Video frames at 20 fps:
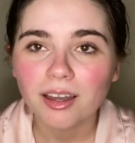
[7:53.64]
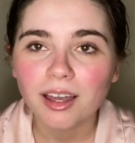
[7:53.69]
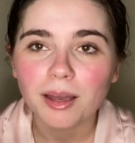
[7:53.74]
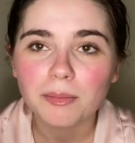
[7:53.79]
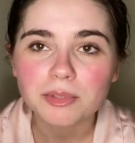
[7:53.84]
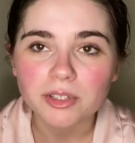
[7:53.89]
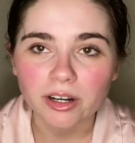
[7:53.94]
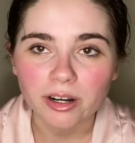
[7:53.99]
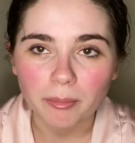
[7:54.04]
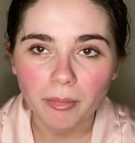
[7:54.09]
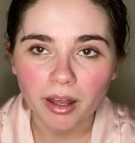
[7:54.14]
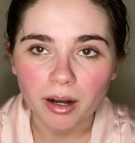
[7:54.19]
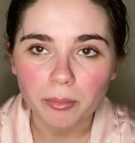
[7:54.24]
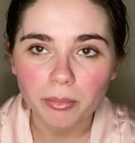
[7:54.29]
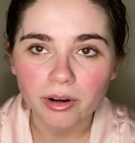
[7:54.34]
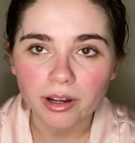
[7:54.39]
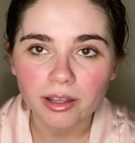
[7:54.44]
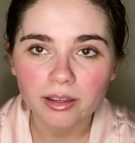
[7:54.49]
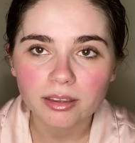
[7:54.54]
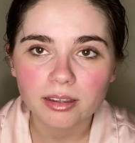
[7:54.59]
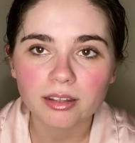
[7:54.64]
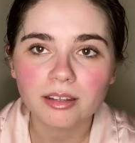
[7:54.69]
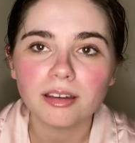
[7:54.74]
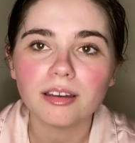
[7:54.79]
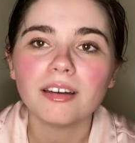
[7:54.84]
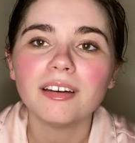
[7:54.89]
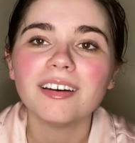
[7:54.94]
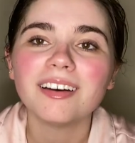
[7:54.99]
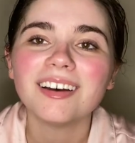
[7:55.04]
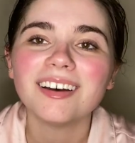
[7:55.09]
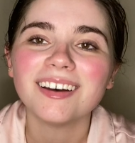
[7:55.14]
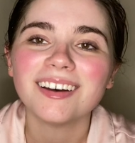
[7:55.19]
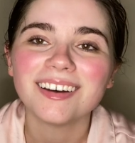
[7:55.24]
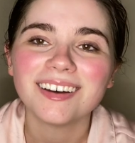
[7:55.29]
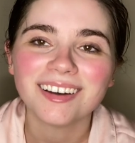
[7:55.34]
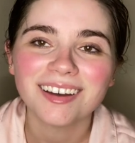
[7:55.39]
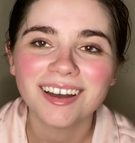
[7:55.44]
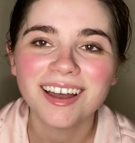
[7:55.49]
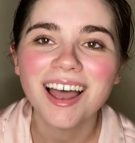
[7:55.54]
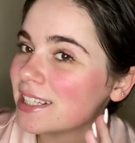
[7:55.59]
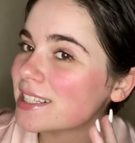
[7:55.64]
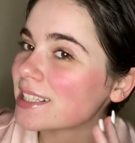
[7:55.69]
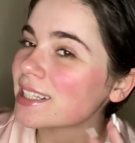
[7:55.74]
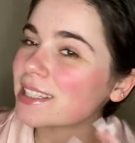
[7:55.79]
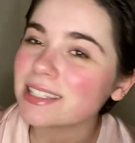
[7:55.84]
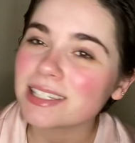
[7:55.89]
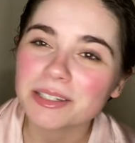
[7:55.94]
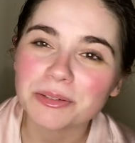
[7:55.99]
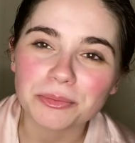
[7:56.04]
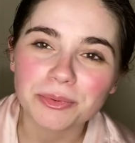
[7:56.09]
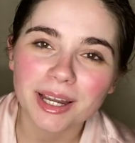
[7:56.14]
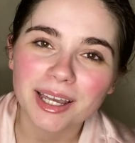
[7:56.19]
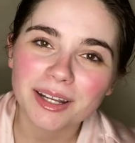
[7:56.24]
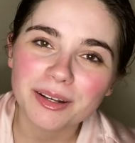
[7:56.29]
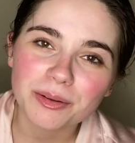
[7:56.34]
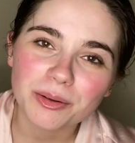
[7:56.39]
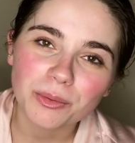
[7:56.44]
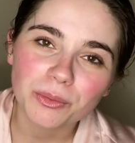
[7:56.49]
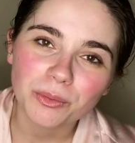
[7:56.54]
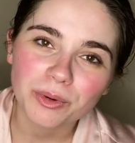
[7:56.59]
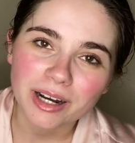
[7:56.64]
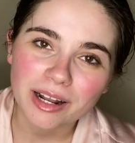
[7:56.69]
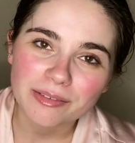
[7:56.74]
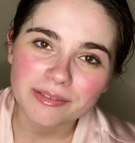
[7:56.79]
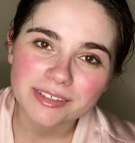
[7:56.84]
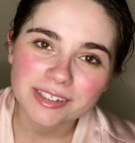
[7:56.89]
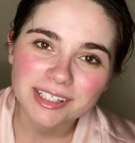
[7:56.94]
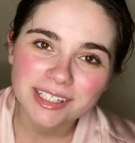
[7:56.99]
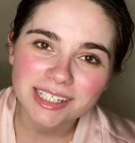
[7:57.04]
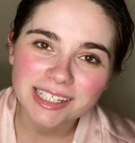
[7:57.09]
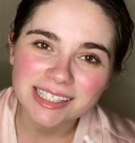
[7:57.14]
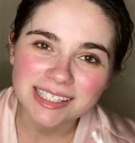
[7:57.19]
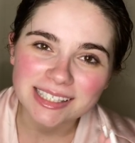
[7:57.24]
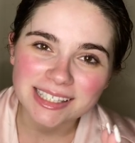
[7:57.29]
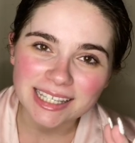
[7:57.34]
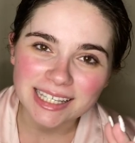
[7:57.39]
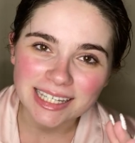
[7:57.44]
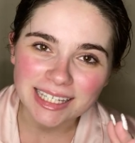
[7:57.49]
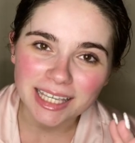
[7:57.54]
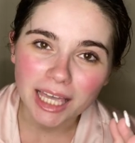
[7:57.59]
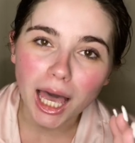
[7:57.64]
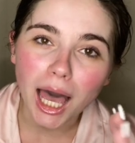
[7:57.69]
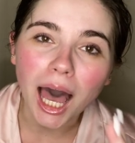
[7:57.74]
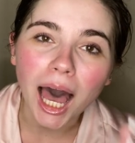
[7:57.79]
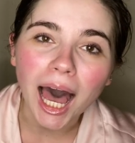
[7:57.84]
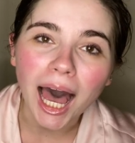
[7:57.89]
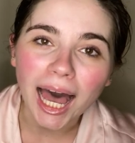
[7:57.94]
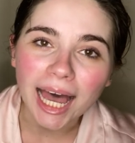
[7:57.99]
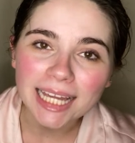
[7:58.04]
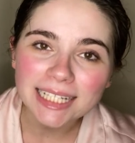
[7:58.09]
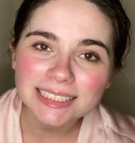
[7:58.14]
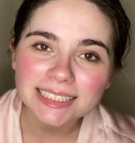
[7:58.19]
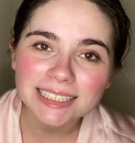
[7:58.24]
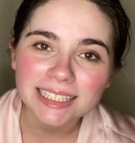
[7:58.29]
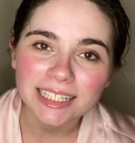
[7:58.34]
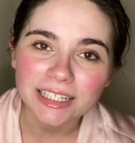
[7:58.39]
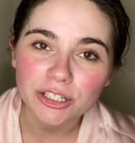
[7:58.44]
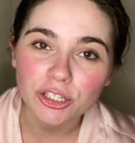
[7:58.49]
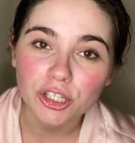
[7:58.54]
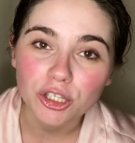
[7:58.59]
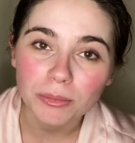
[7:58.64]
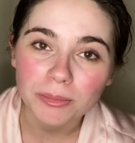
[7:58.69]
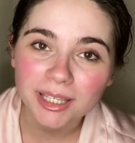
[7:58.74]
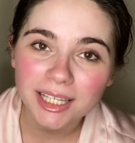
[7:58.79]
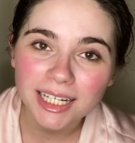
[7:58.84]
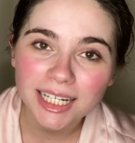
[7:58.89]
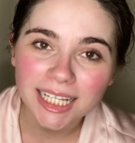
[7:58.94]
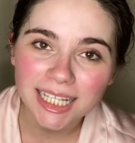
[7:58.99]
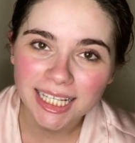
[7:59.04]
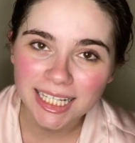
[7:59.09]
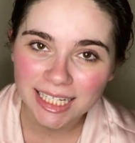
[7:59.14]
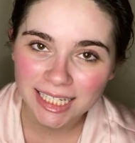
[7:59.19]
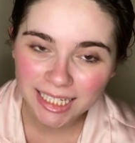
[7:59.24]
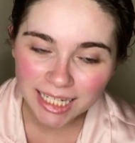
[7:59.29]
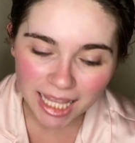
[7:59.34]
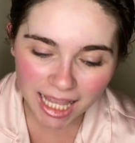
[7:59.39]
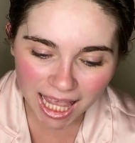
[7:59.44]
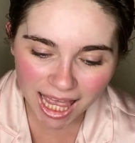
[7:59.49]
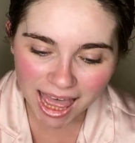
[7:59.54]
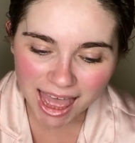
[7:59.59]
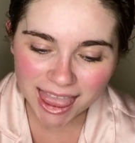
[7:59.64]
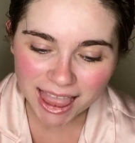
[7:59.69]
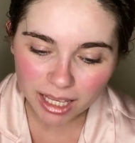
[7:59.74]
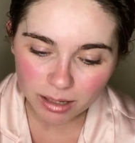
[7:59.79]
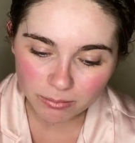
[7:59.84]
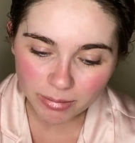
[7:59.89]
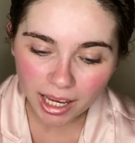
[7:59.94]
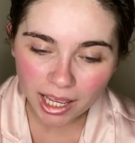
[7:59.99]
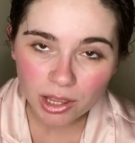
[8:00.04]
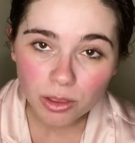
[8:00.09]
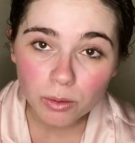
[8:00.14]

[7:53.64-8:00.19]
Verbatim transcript: sorry, I'm out of breath. this gets like red whenever it's like hot and humid in that bath